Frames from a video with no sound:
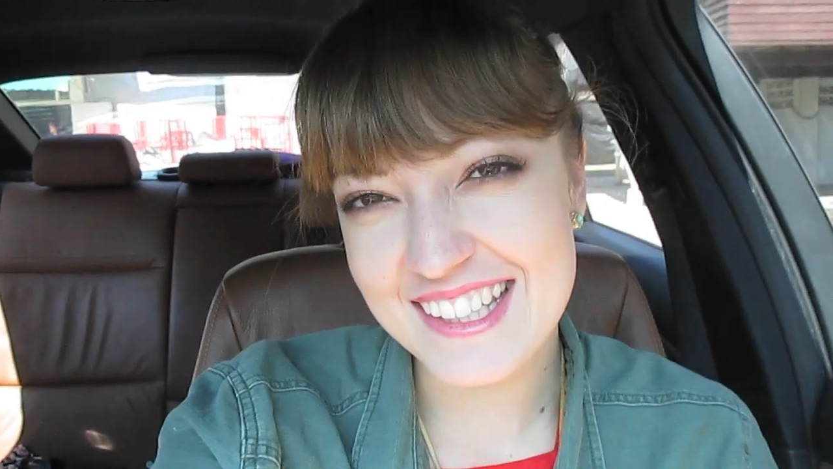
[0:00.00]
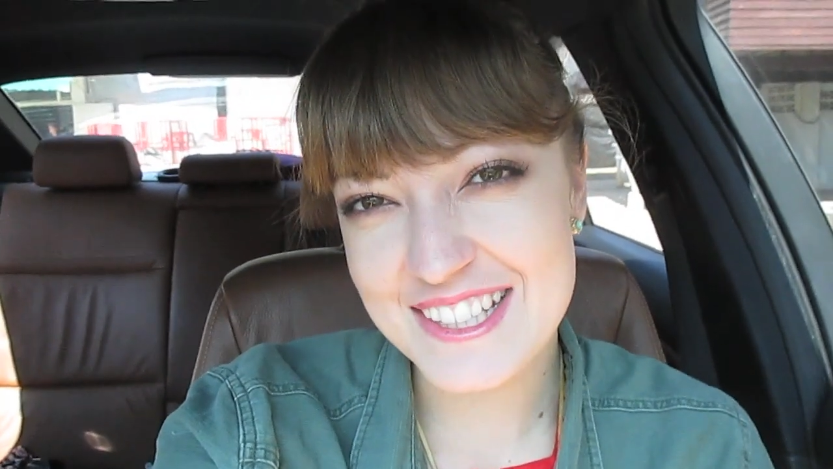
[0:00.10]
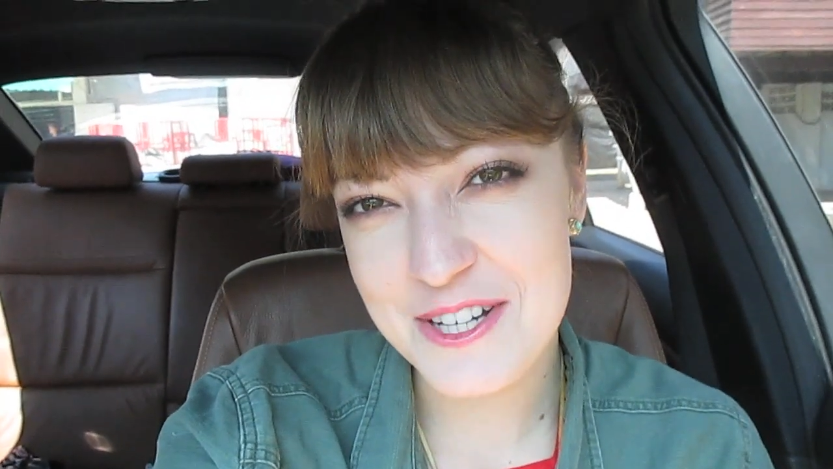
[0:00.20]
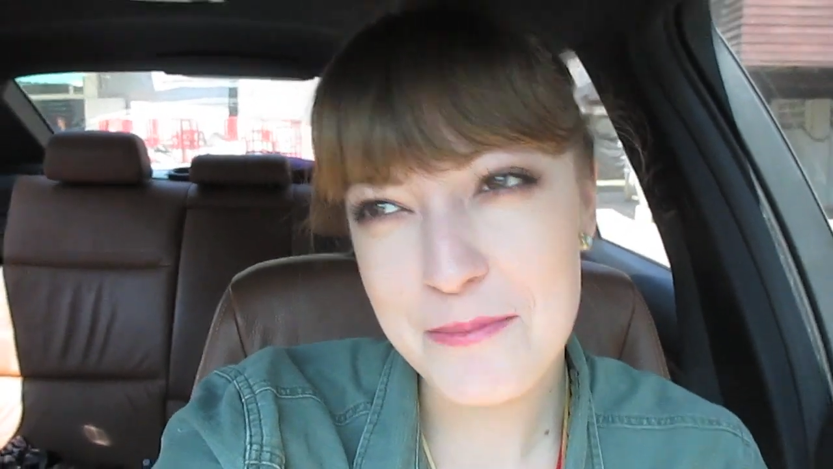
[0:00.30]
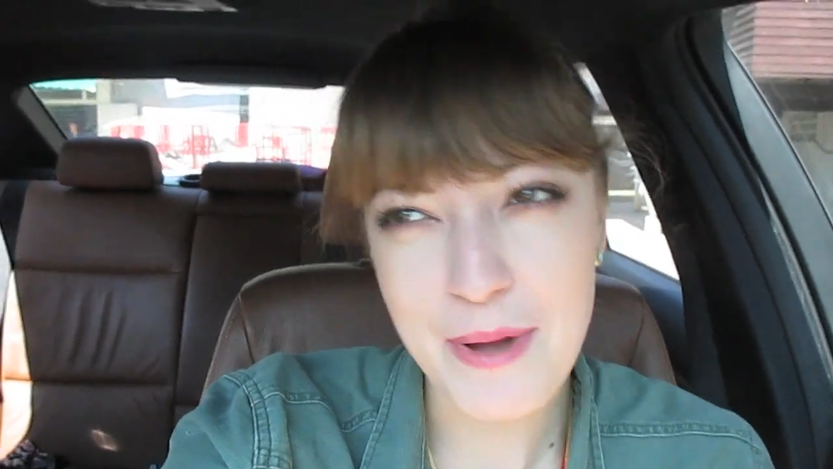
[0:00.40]

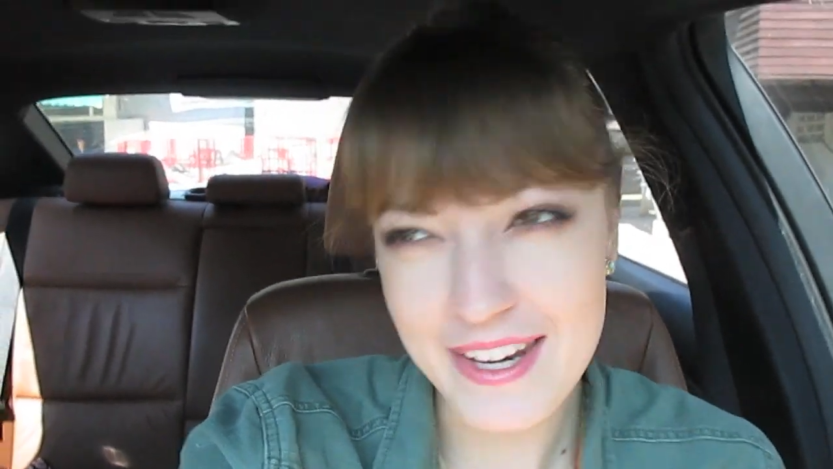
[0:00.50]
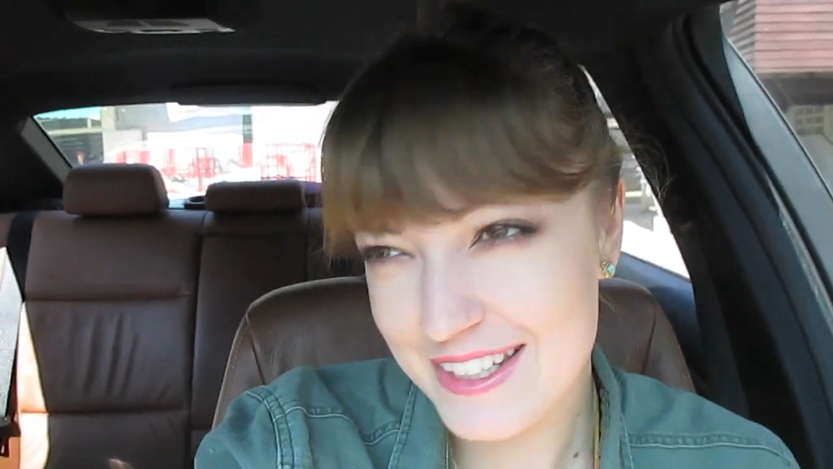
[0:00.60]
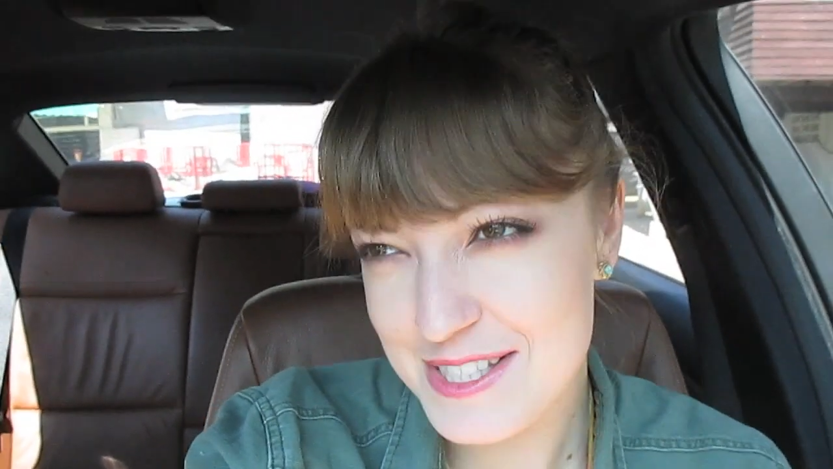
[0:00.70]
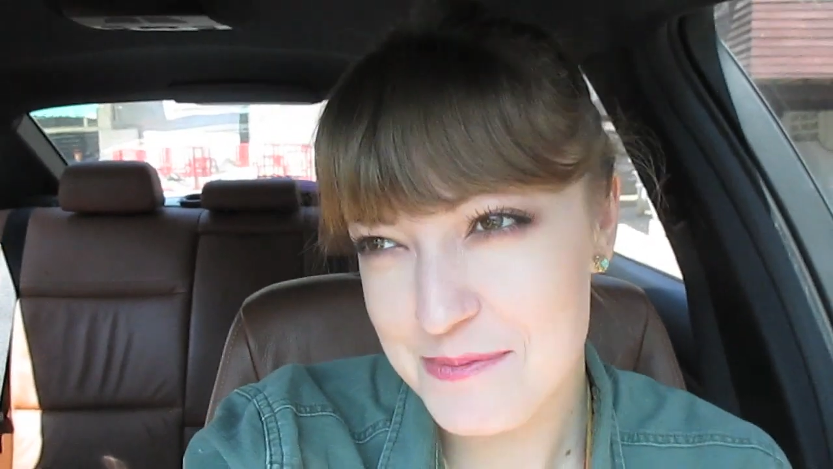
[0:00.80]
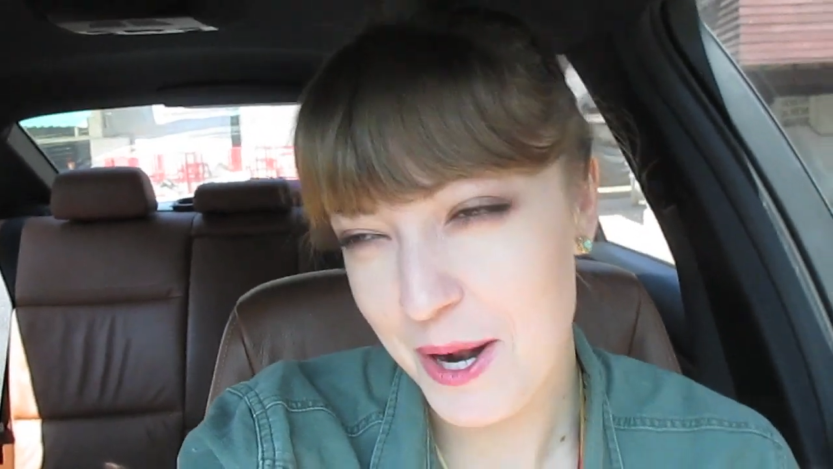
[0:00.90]
that your
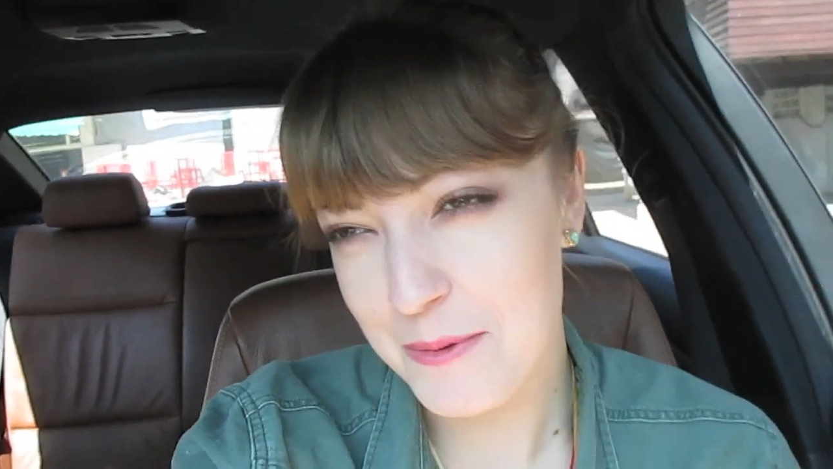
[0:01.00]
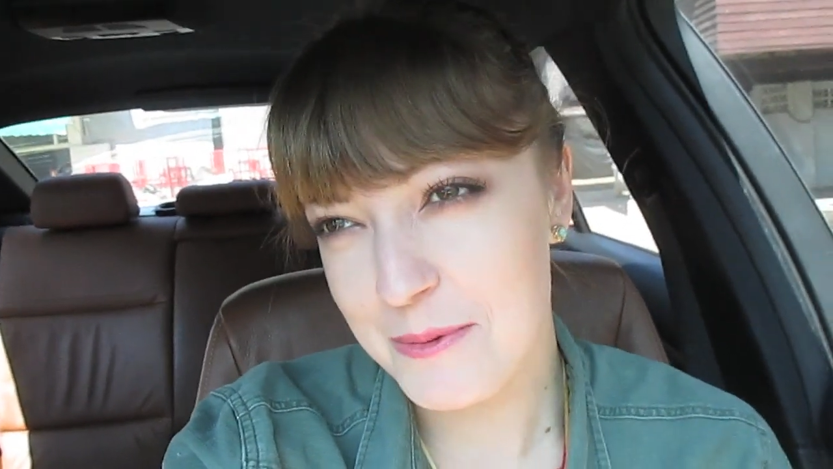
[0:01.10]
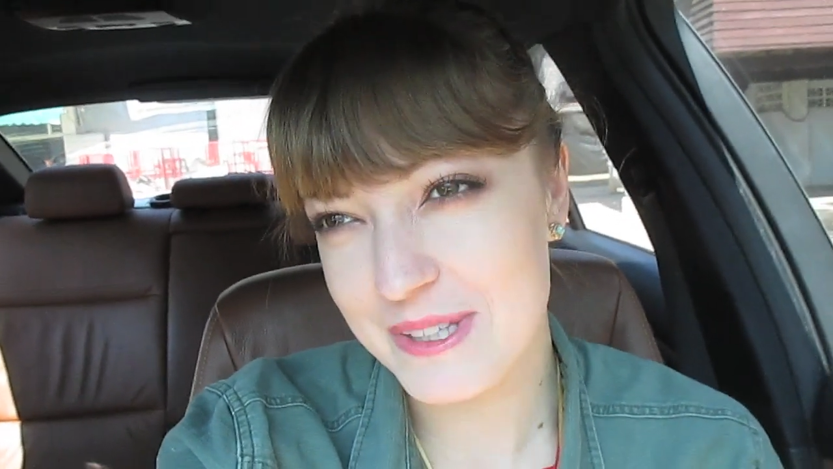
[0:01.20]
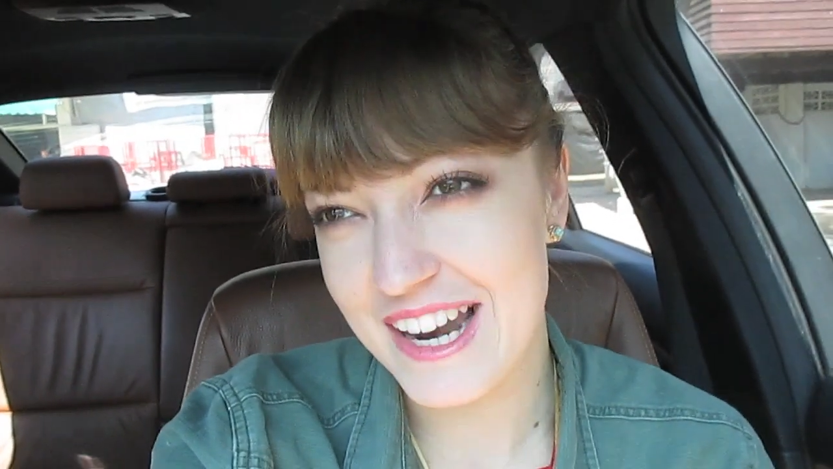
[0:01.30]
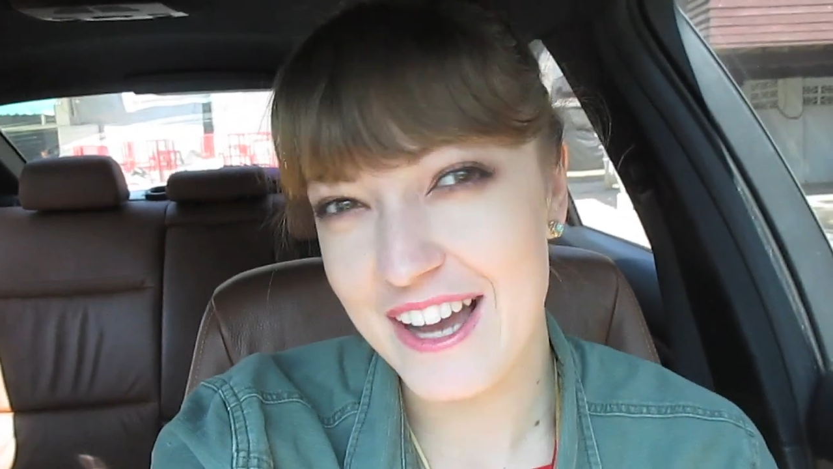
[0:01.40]
body is
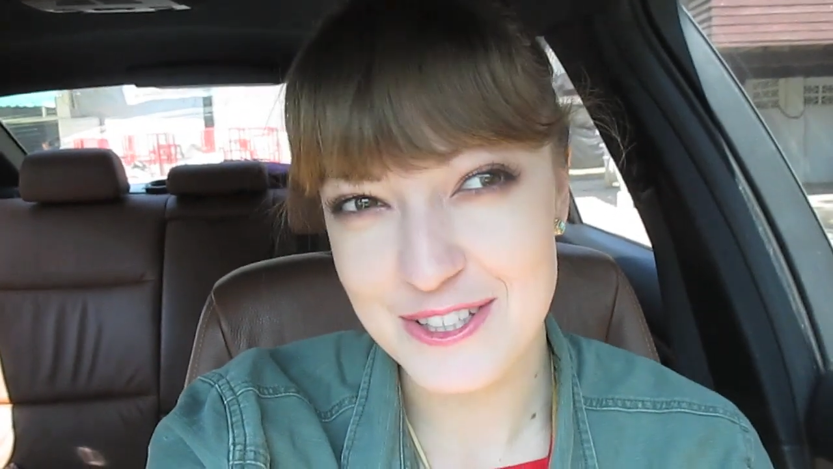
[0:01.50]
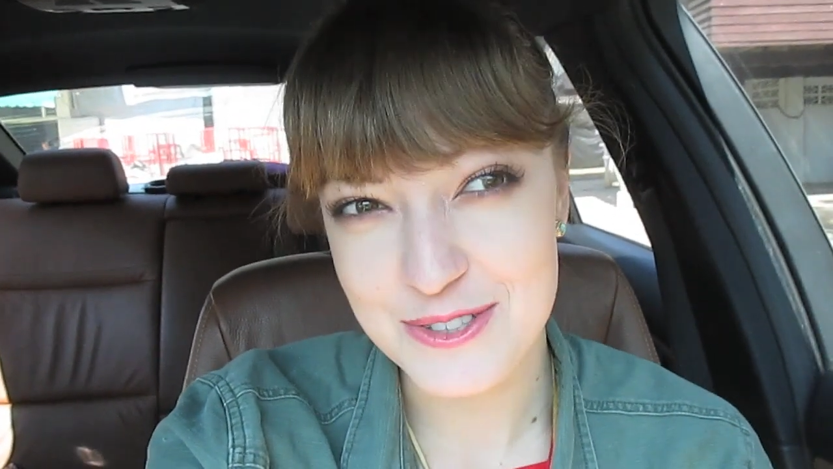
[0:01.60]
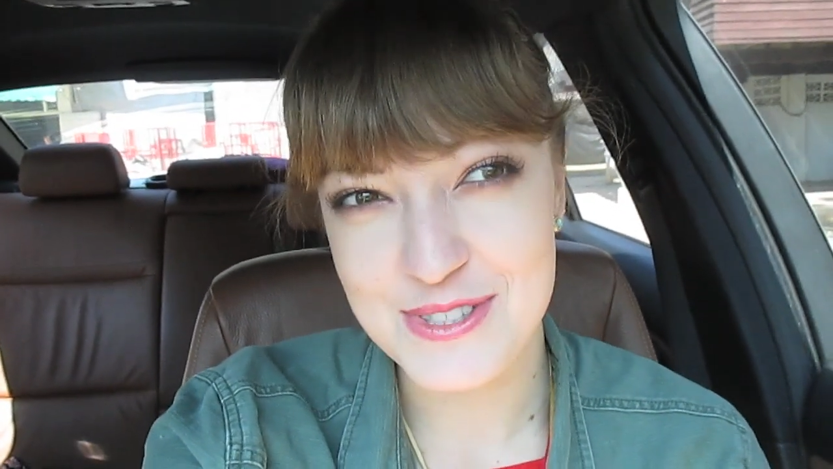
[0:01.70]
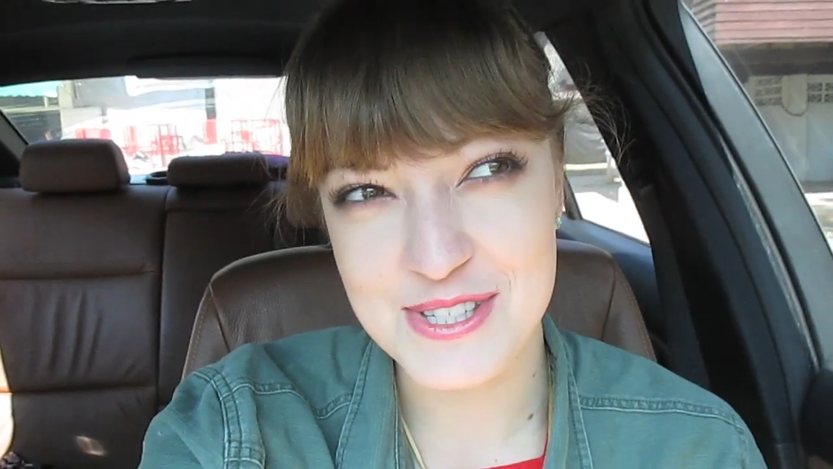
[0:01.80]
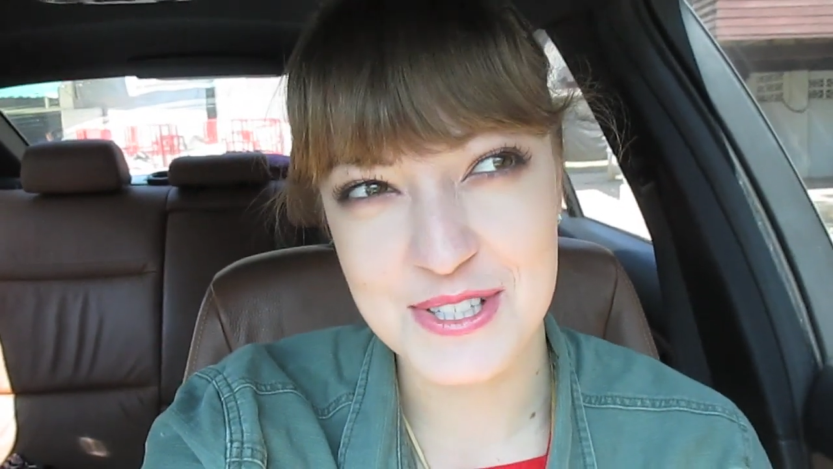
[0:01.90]
probably not
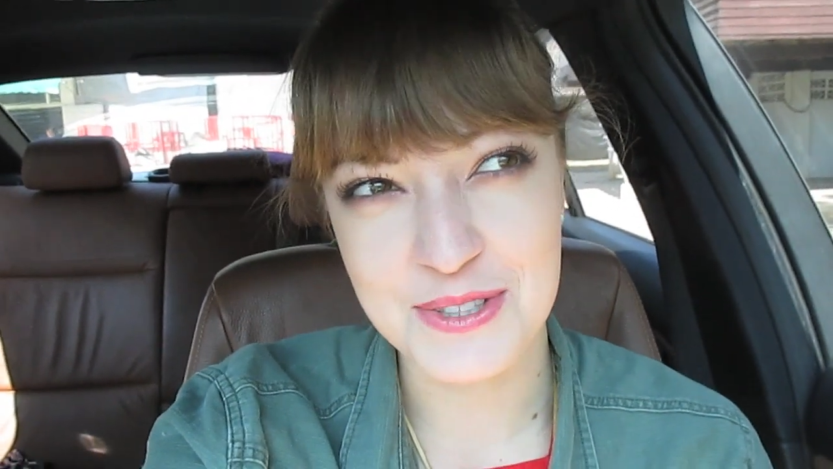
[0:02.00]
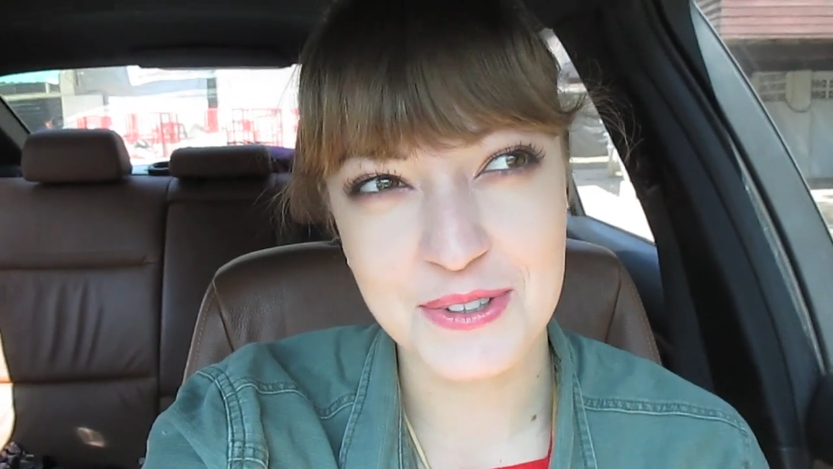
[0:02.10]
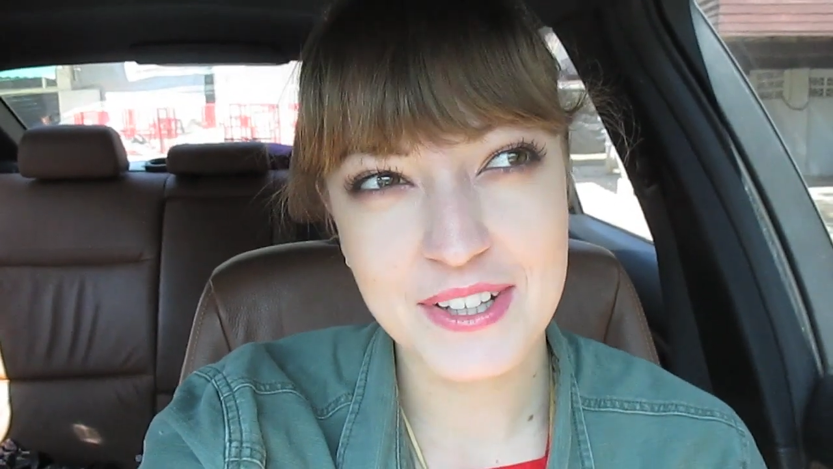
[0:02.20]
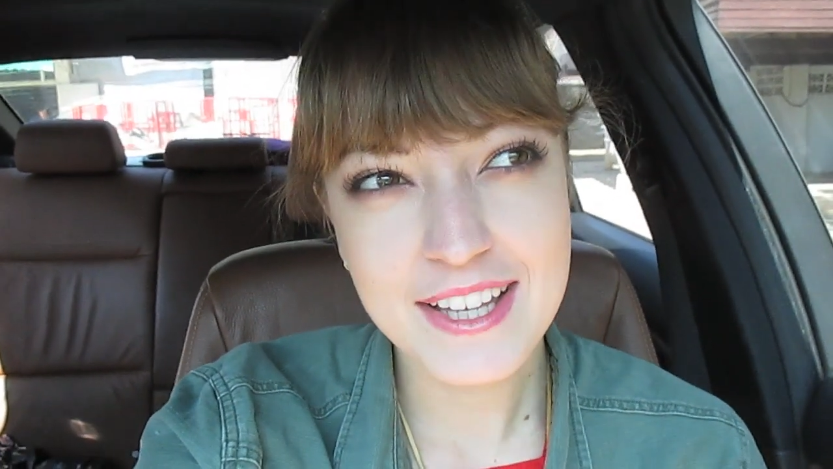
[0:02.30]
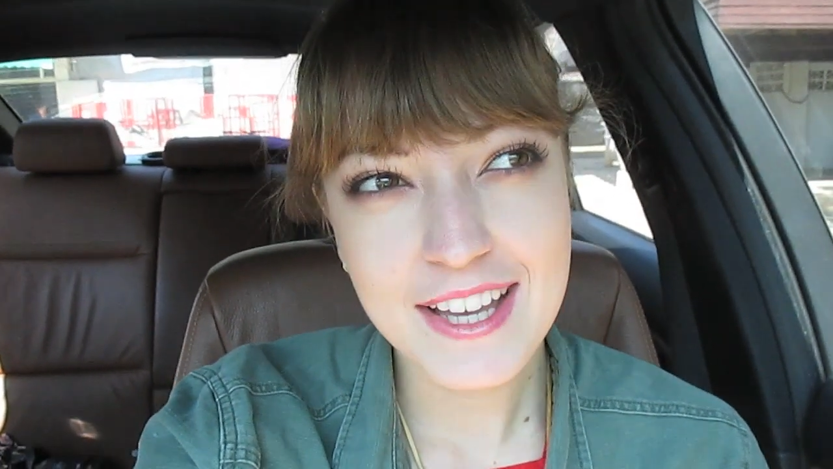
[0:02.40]
used to.